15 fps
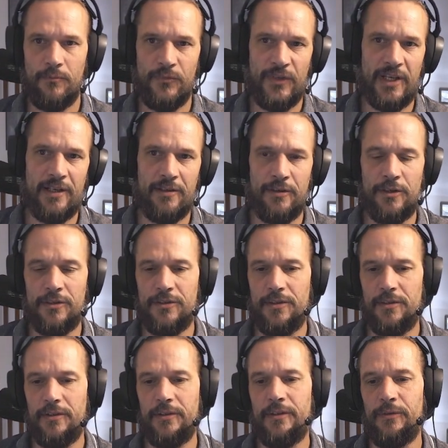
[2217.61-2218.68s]
they are not
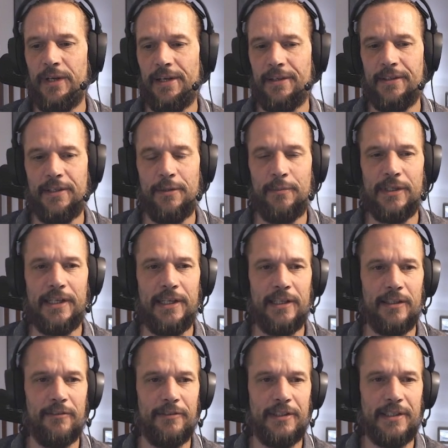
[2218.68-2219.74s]
created in the beginning
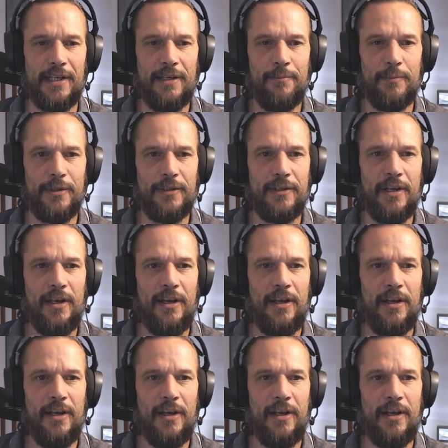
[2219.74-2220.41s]
of the game, but